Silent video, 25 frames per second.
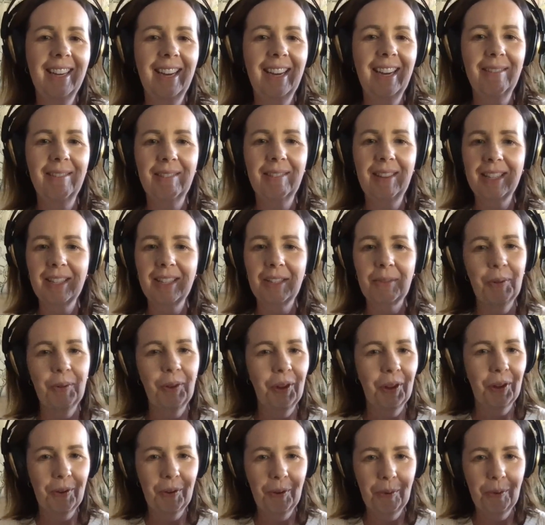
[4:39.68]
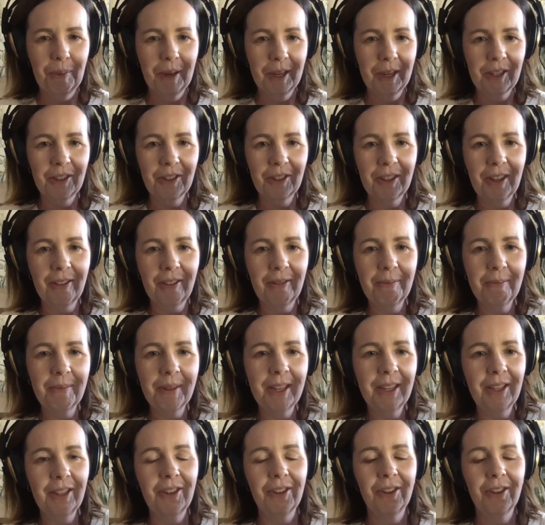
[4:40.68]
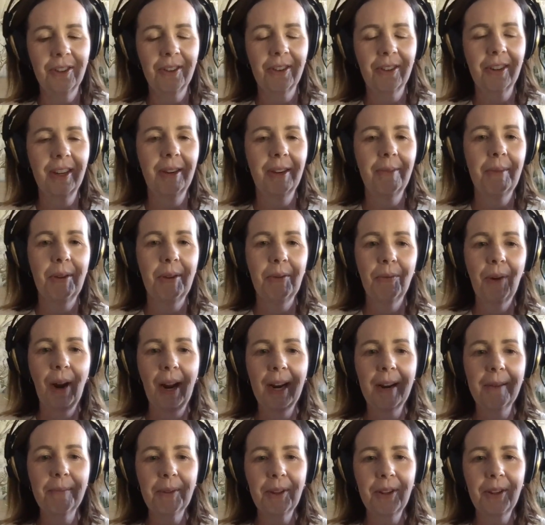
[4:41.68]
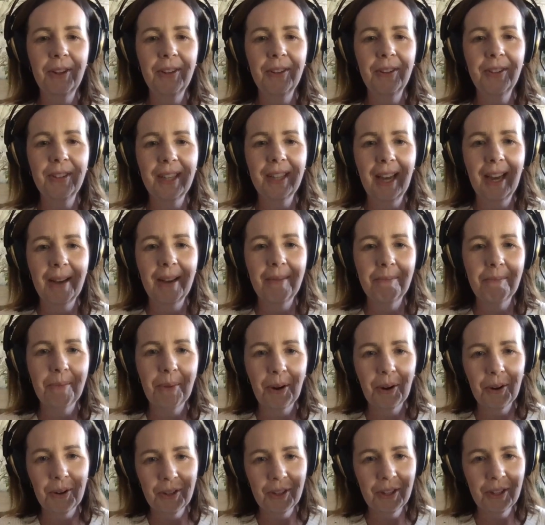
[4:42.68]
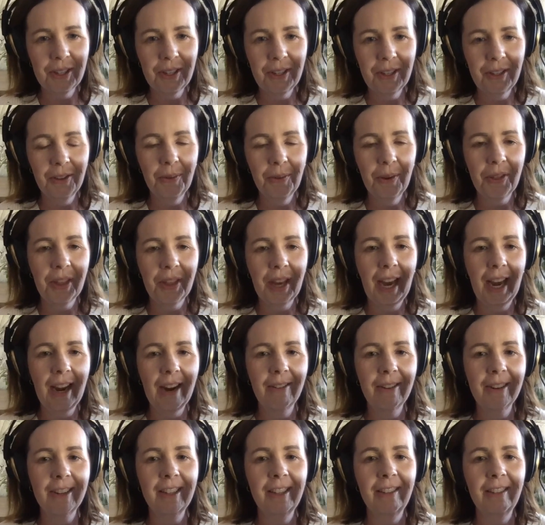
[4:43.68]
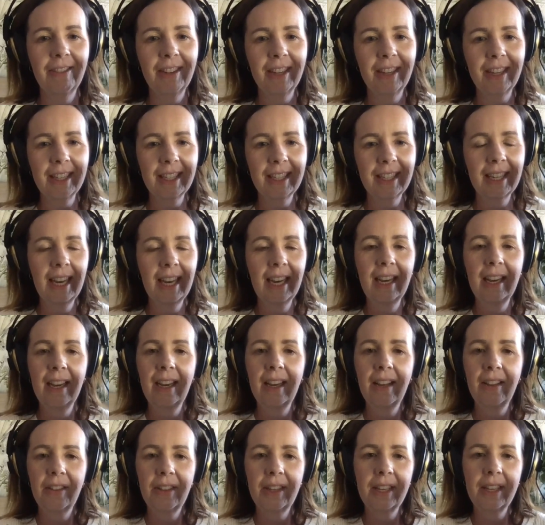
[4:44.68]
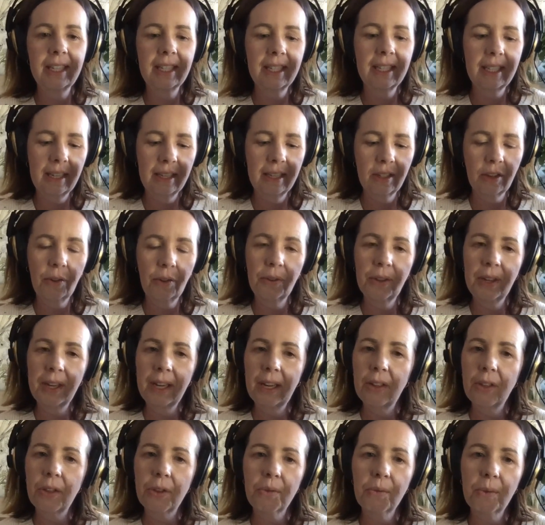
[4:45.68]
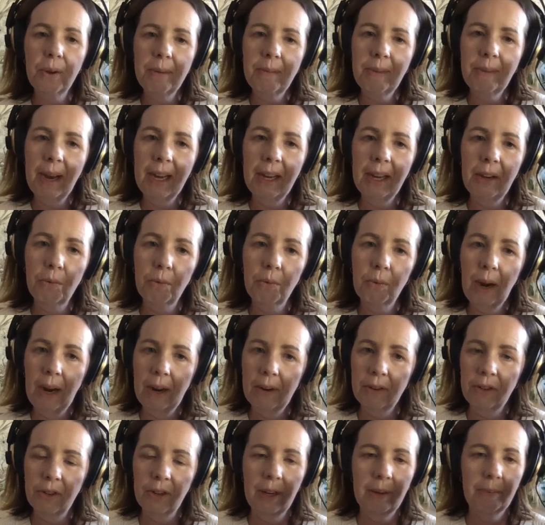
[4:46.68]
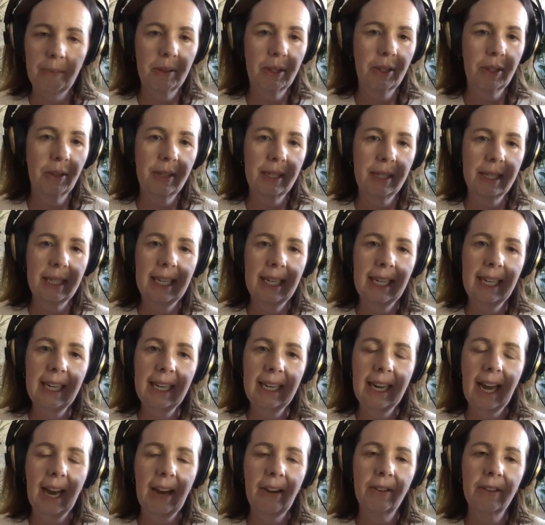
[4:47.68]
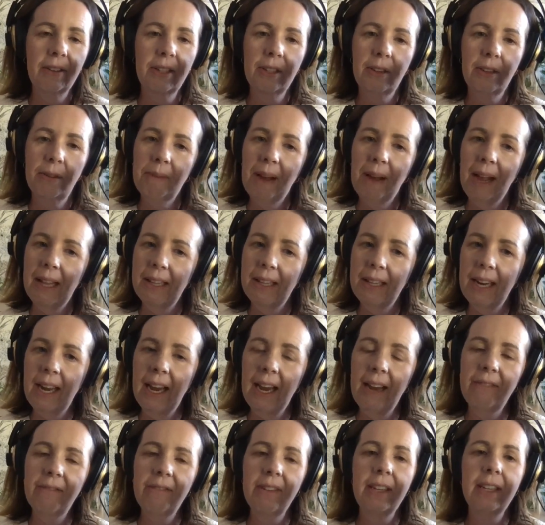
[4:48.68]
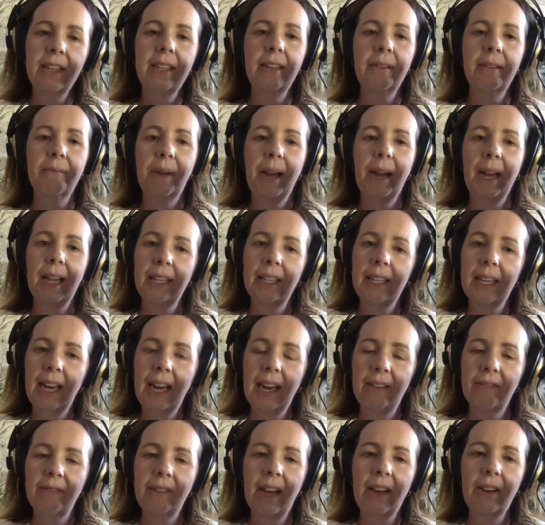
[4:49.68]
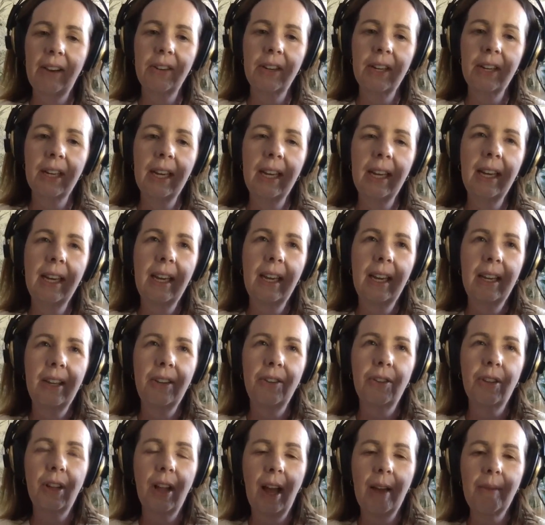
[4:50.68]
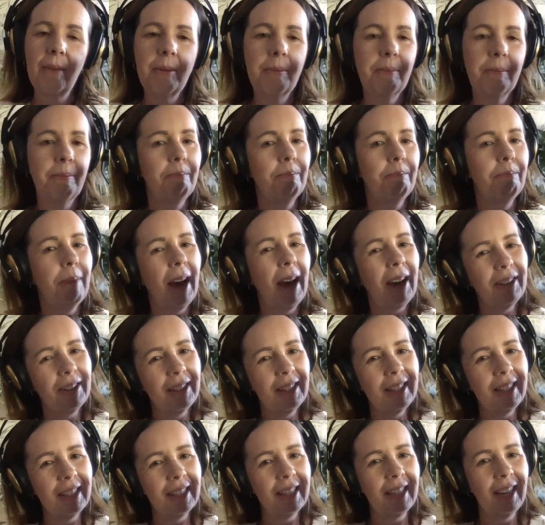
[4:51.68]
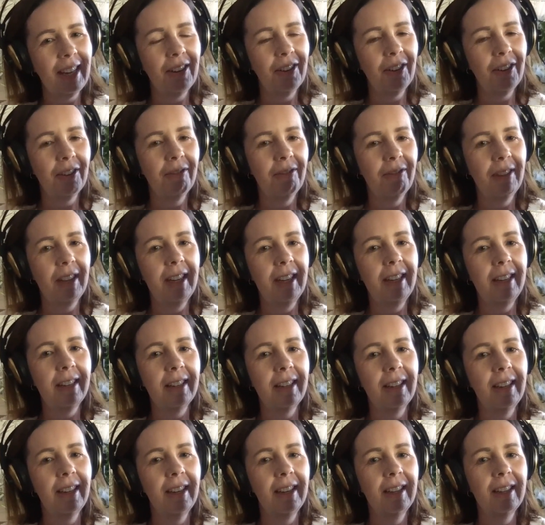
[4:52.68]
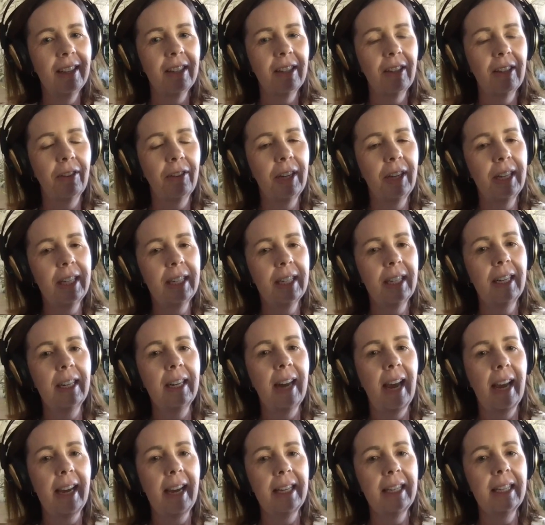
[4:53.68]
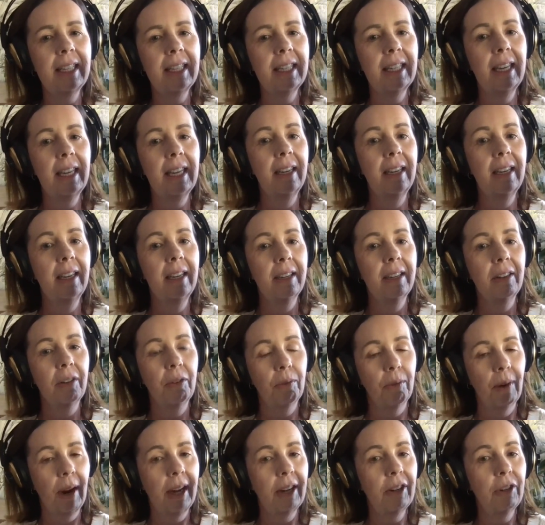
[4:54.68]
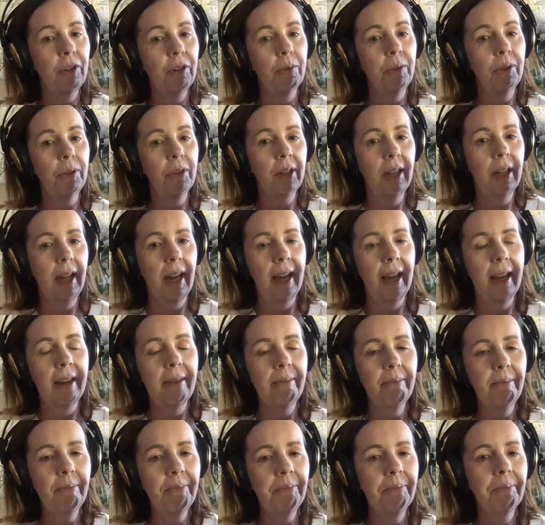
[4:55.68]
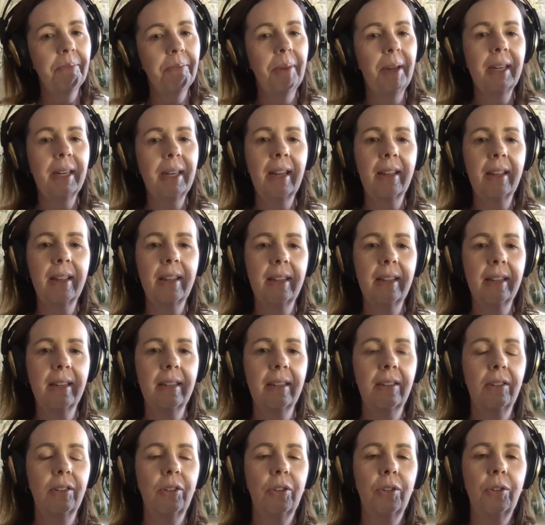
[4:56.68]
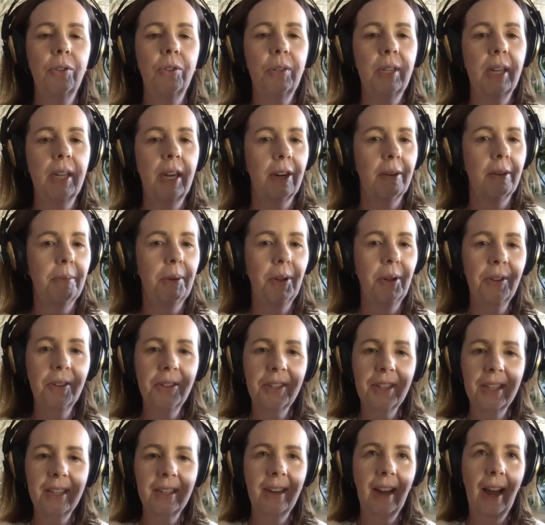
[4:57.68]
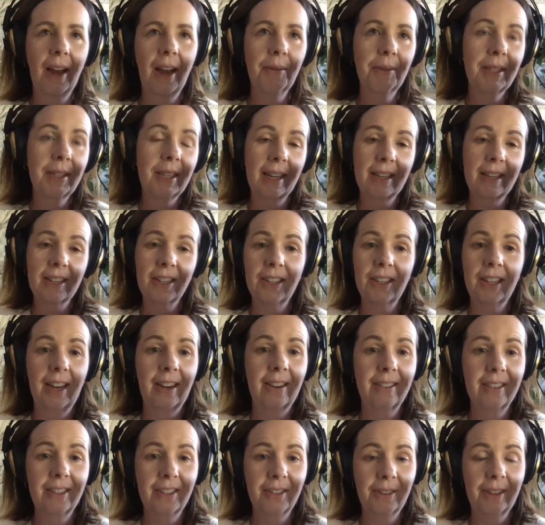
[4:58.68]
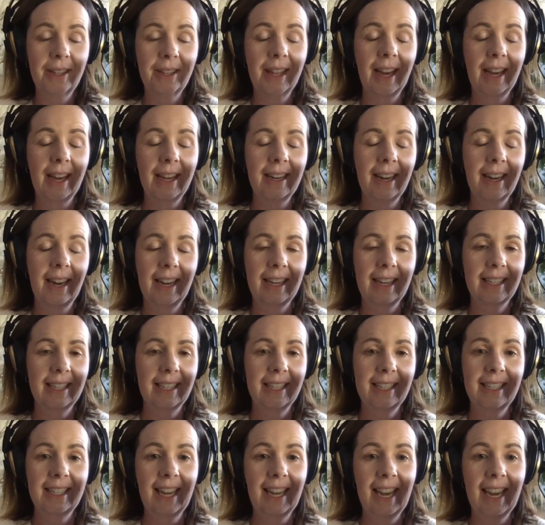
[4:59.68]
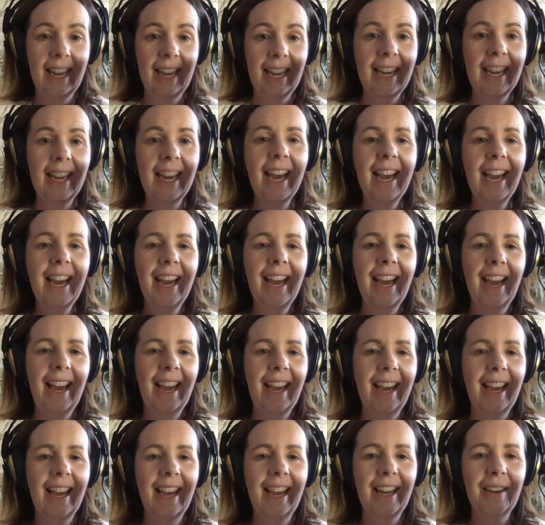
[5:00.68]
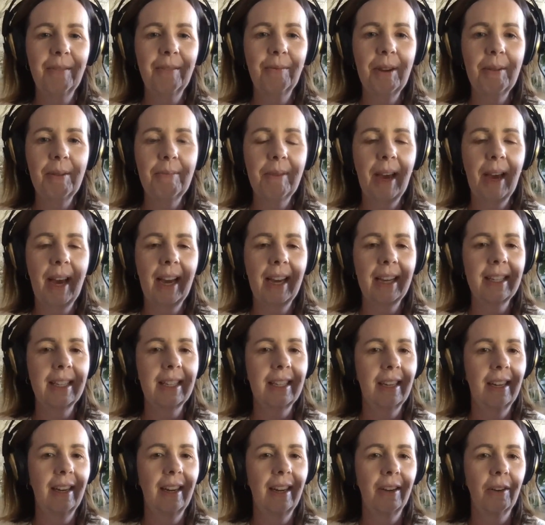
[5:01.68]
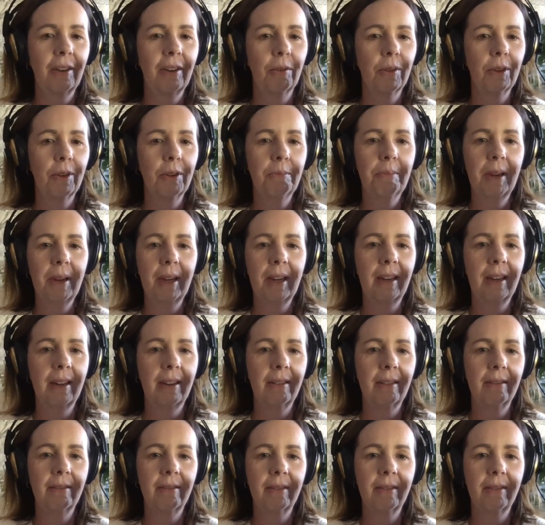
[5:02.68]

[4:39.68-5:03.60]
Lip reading: get some really cool pictures of them because you're going to be right up close and personal with the hieroglyphics. This is only a 3-mile round trip, so it's an in and out. So a mile and a half in, a mile and a half out. You climb about 600 feet, so it is a nice gradual climb, but nothing too terrible. I was actually out doing that hike today, and we passed a group of